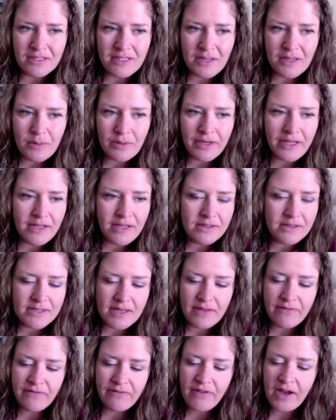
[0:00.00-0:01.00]
There were hills
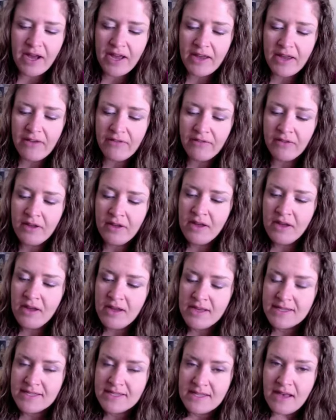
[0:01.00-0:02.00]
at 5,
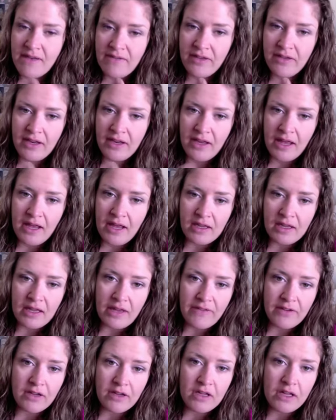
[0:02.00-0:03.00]
7, and
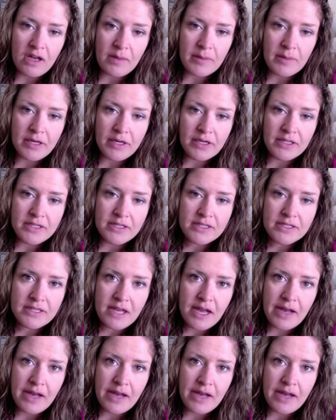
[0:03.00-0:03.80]
11 kilometers.